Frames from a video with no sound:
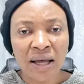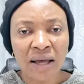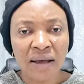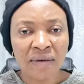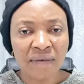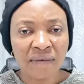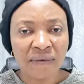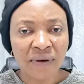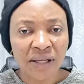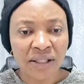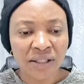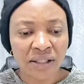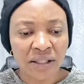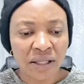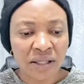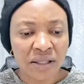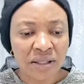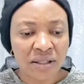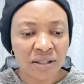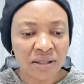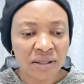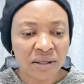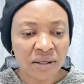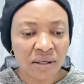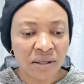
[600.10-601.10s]

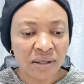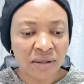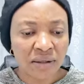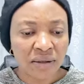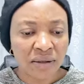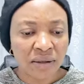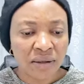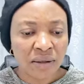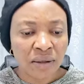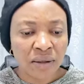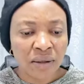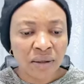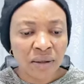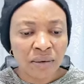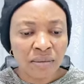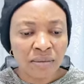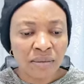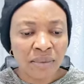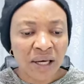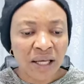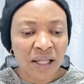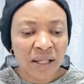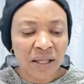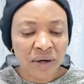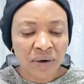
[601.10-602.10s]
Evangelist Sarah.
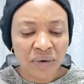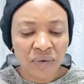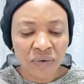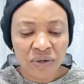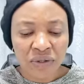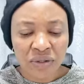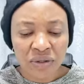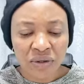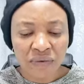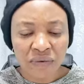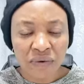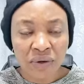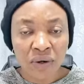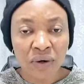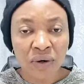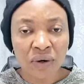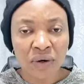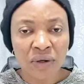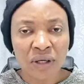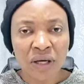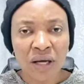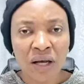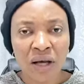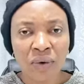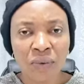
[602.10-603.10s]
By the grace of
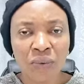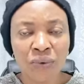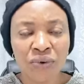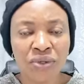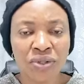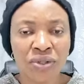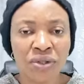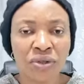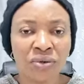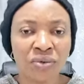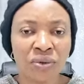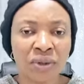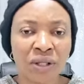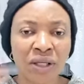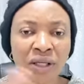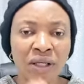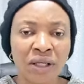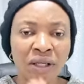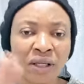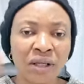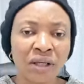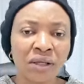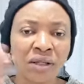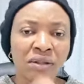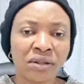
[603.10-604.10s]
God, I will see you
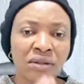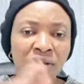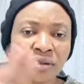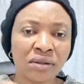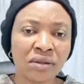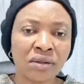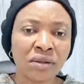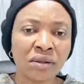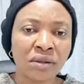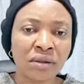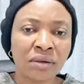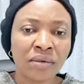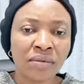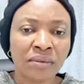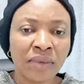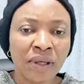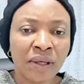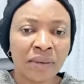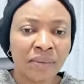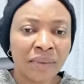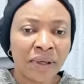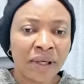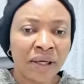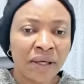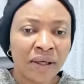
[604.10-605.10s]
again.
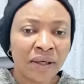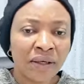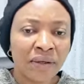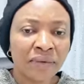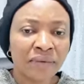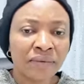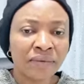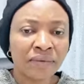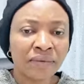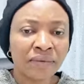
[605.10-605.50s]
Bye-bye.